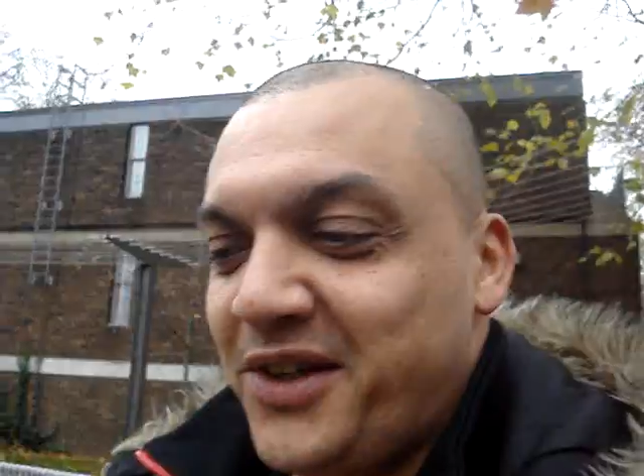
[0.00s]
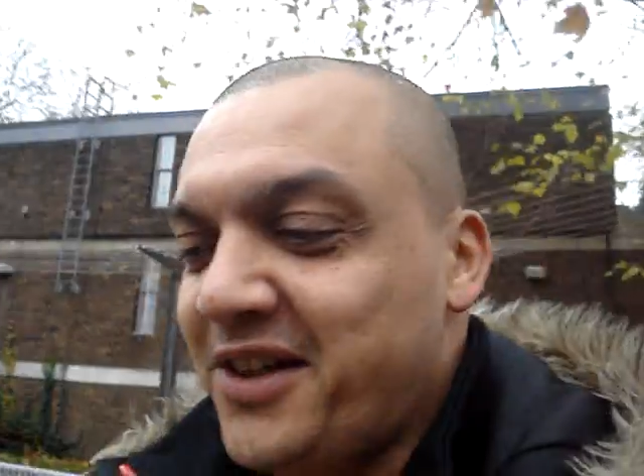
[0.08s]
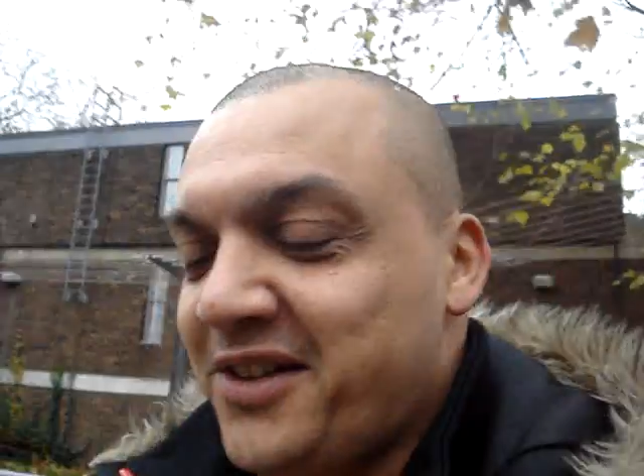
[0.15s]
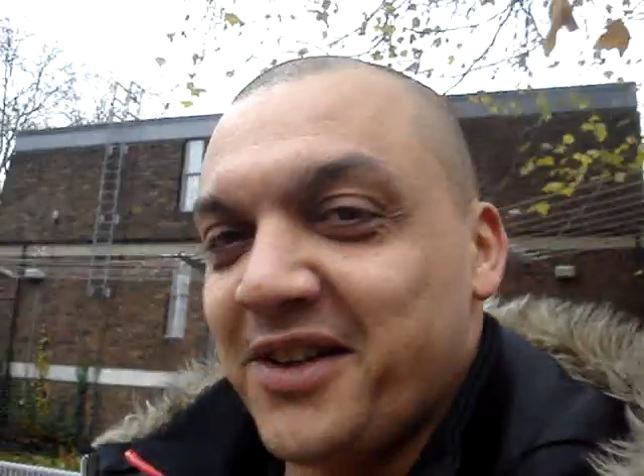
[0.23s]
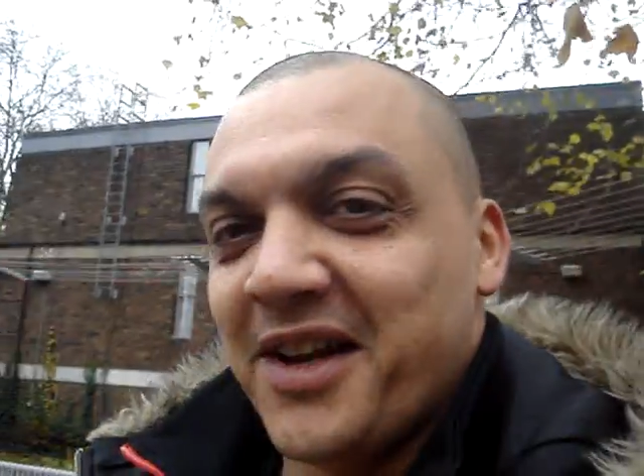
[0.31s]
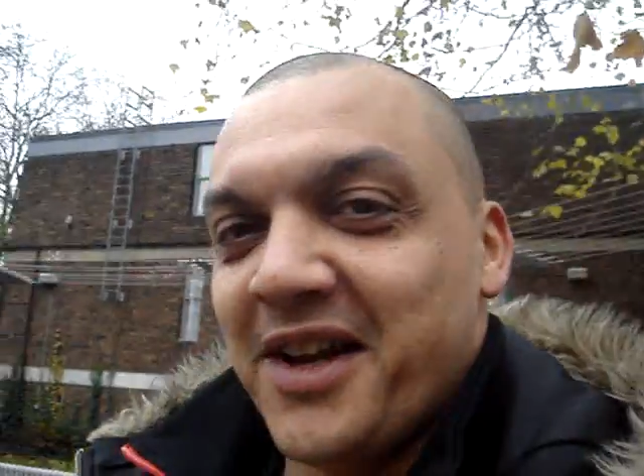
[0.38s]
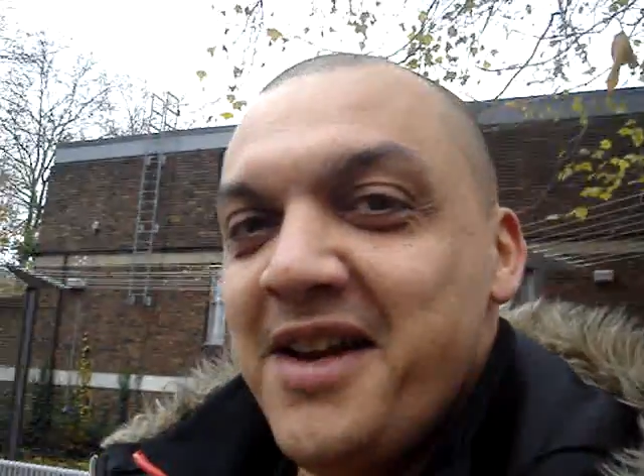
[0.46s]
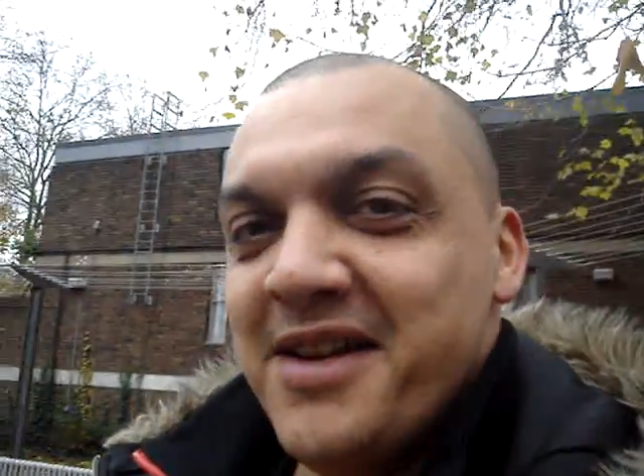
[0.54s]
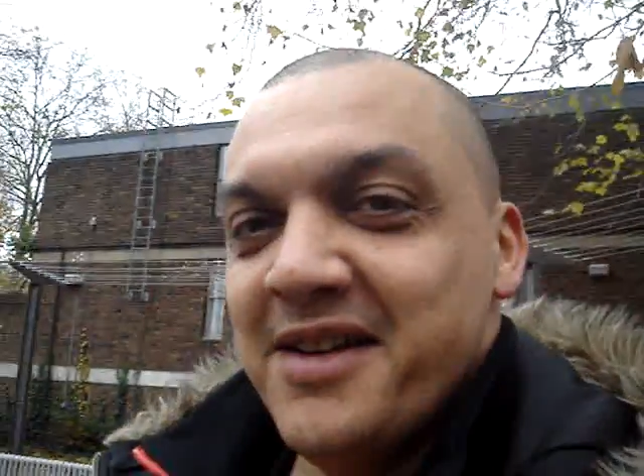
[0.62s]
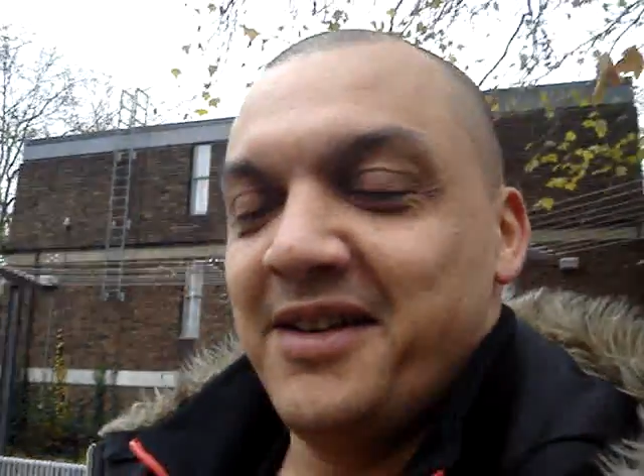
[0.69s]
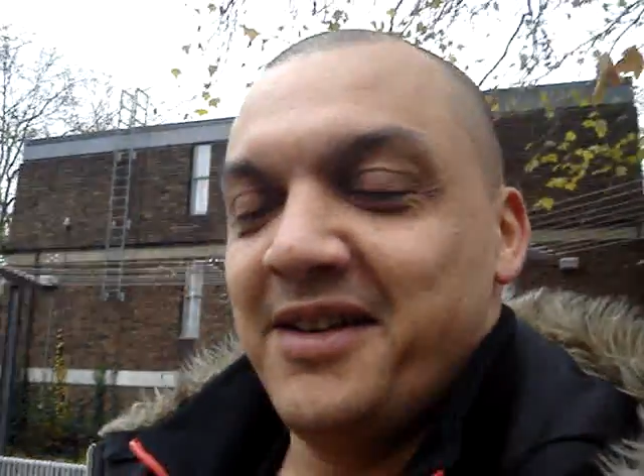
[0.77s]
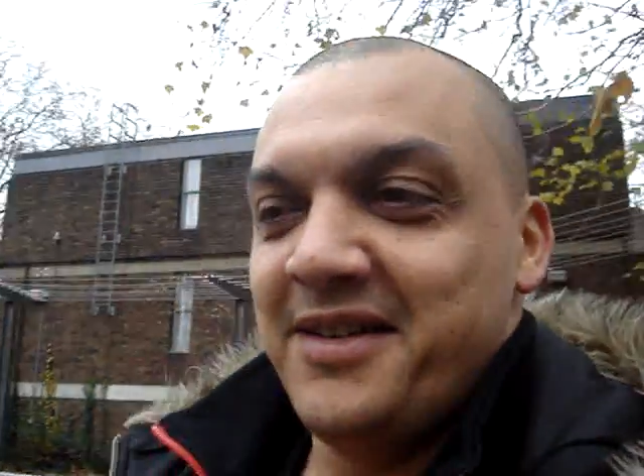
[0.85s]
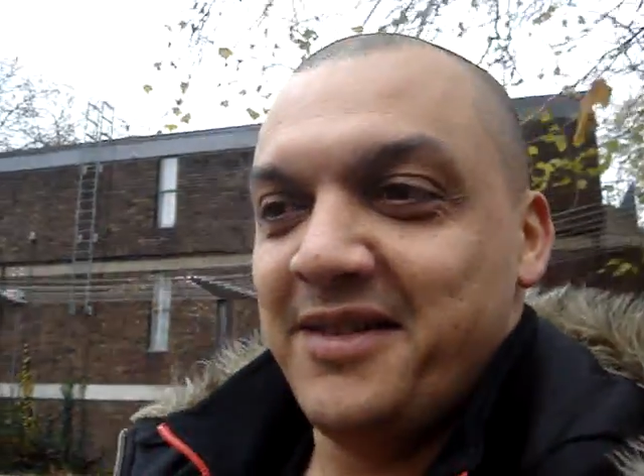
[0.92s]
yesterday,
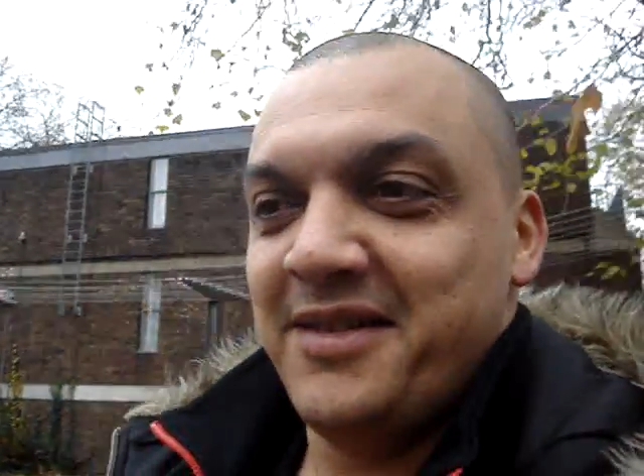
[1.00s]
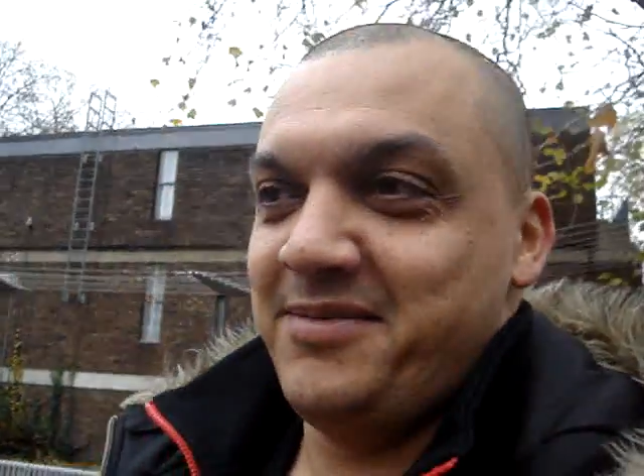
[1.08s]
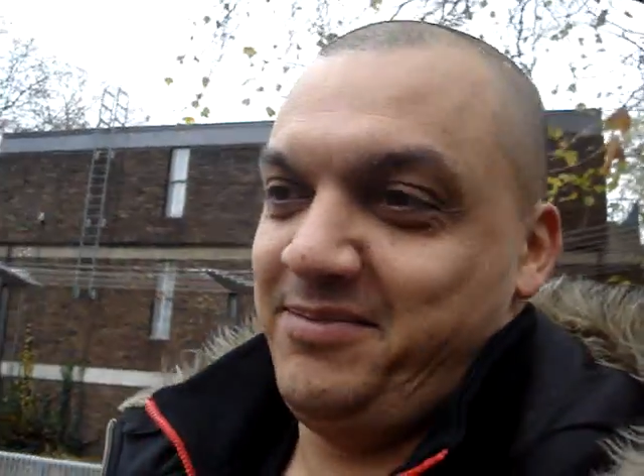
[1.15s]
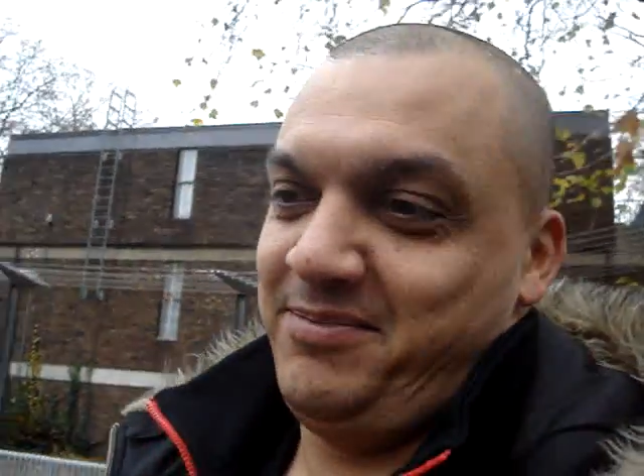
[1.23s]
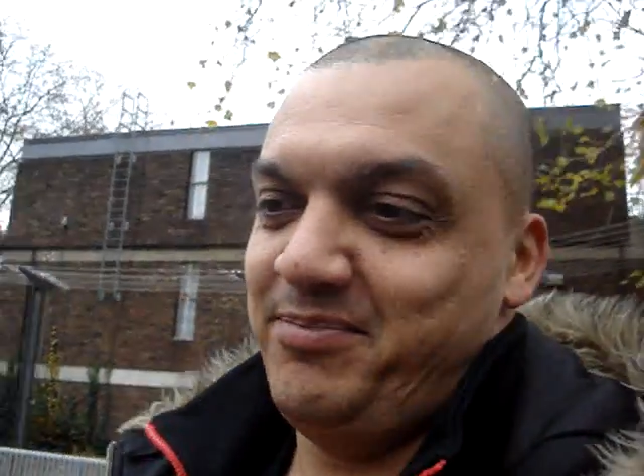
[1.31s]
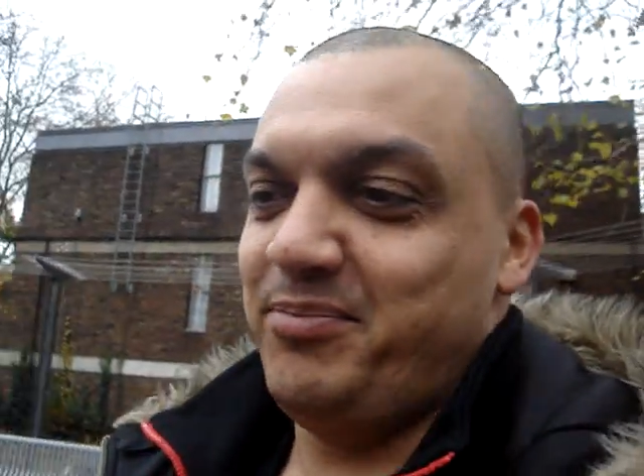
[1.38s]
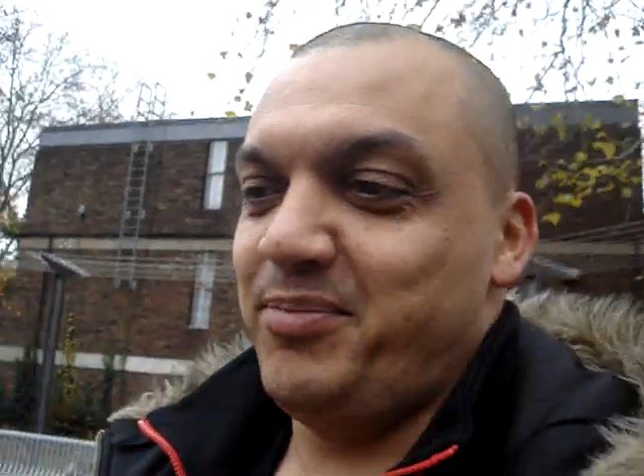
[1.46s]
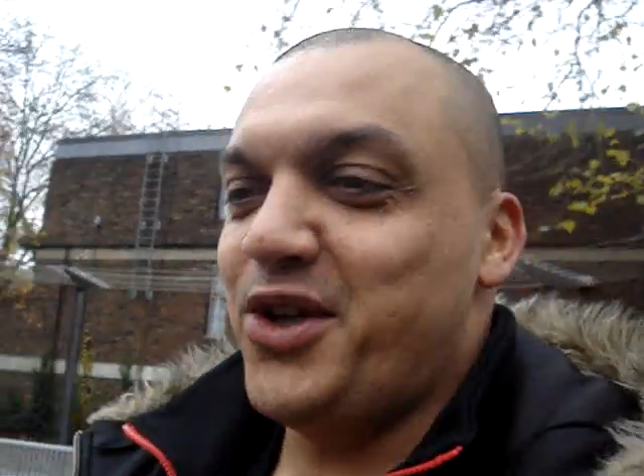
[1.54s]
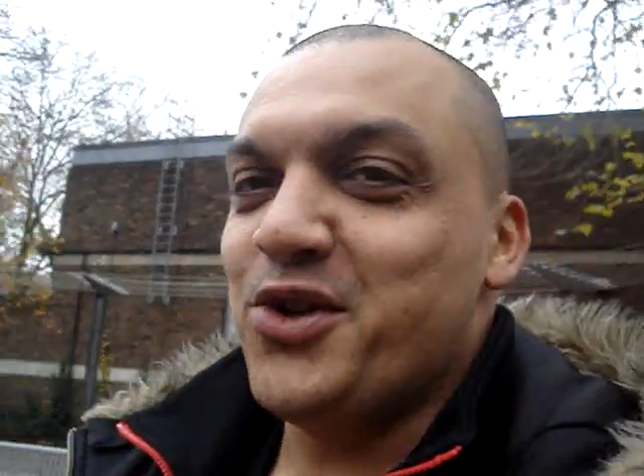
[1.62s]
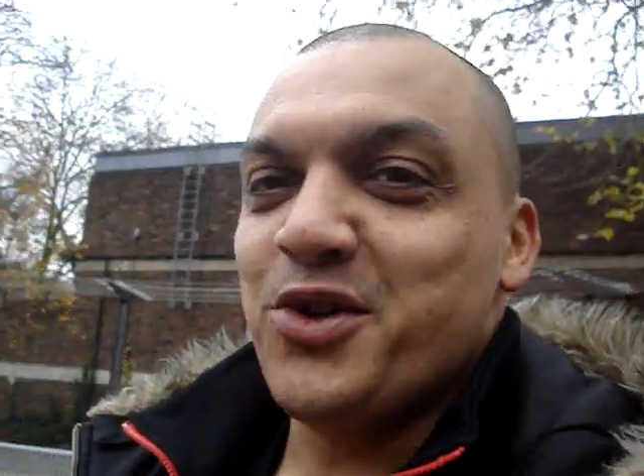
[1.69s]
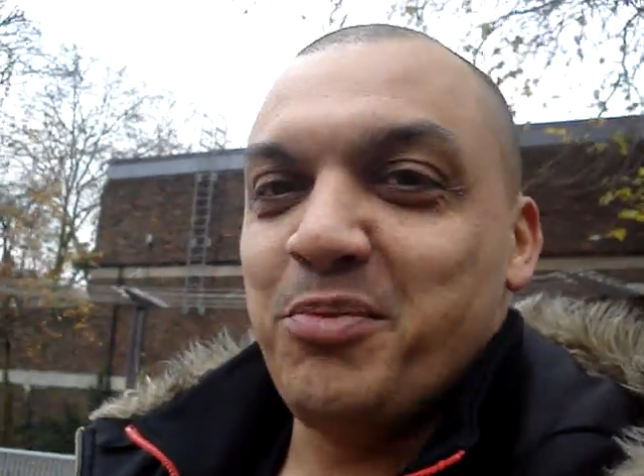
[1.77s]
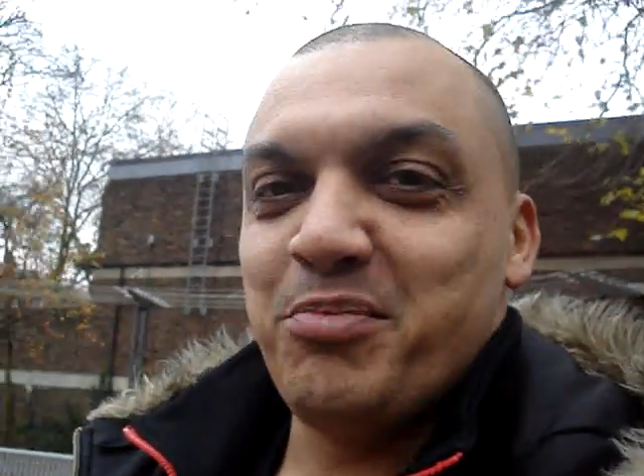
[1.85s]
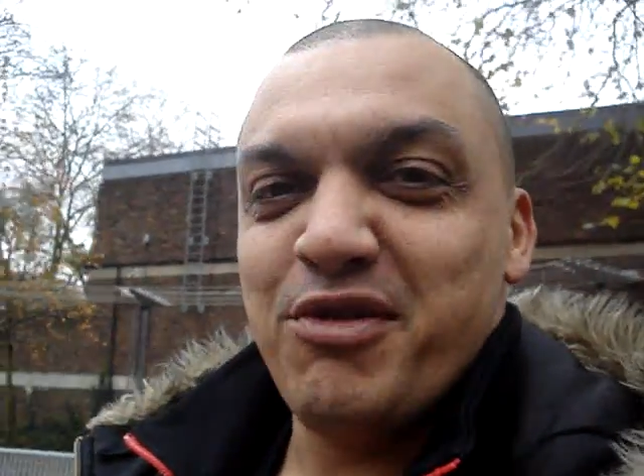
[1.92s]

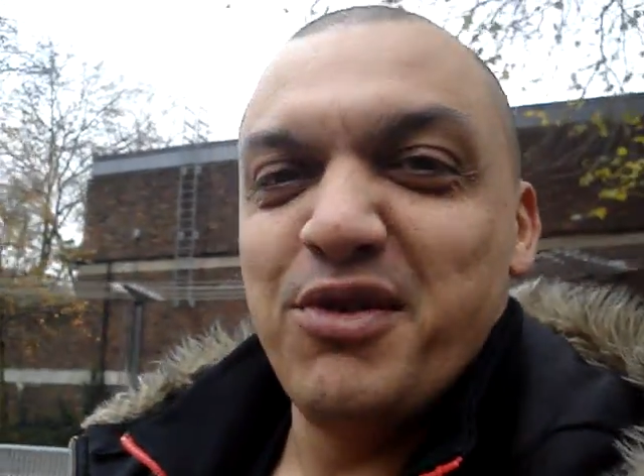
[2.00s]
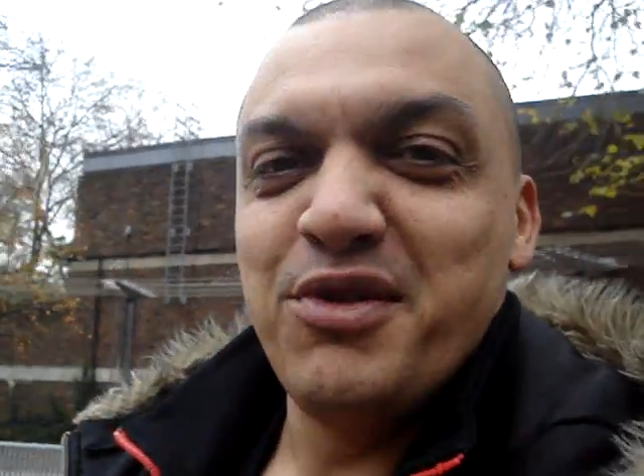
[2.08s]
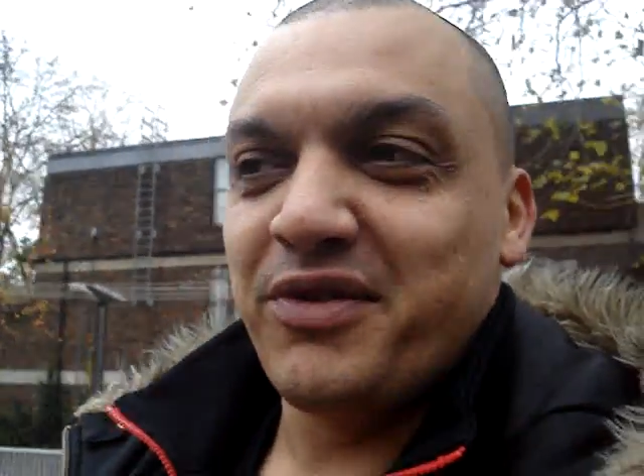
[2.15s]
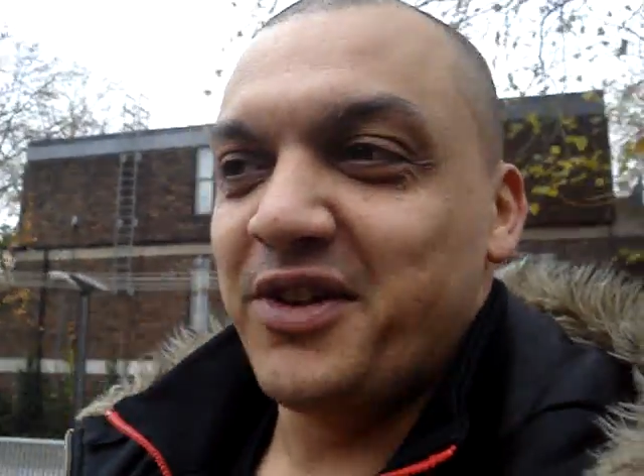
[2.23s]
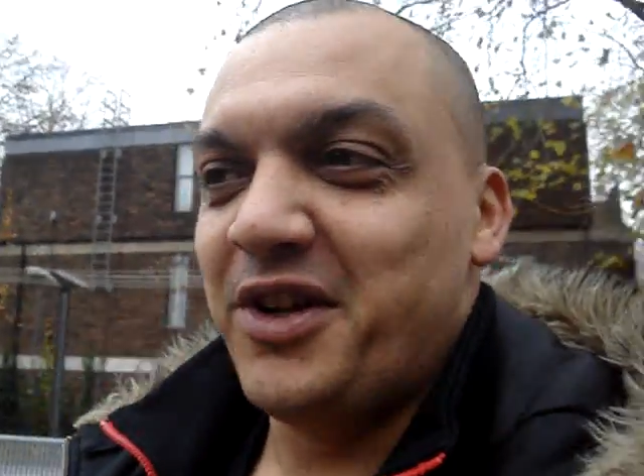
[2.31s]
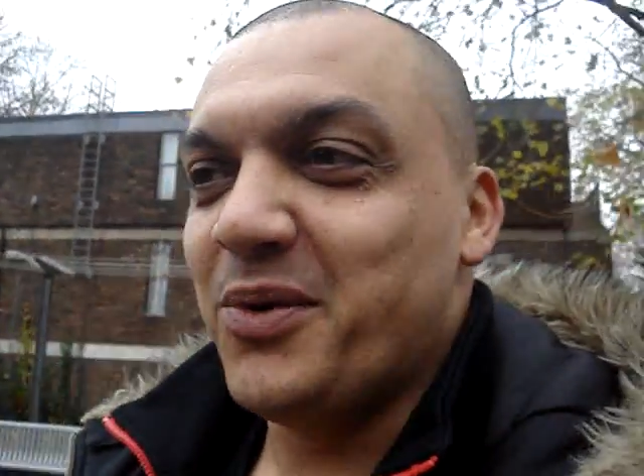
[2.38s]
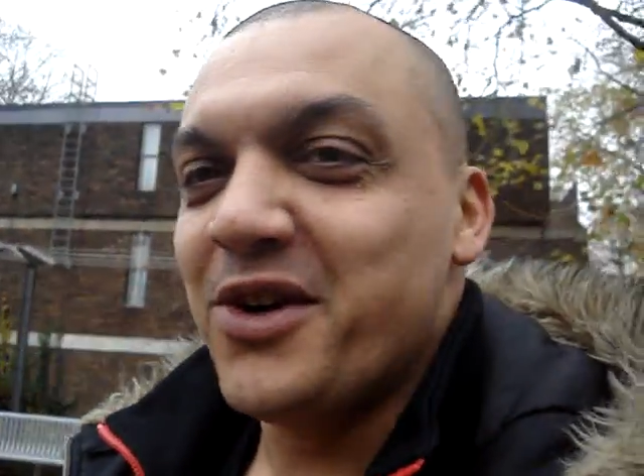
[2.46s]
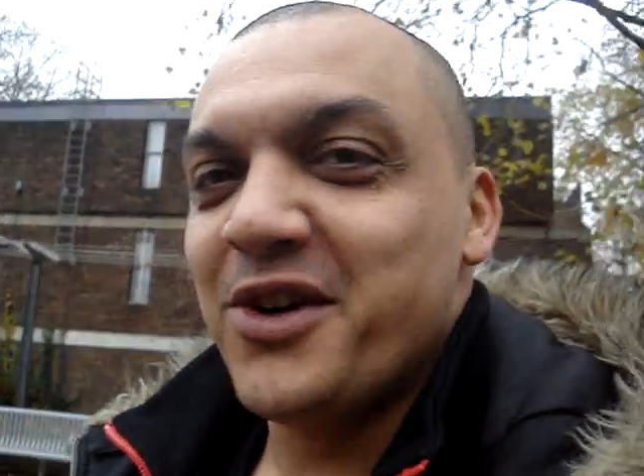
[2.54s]
pure proof that it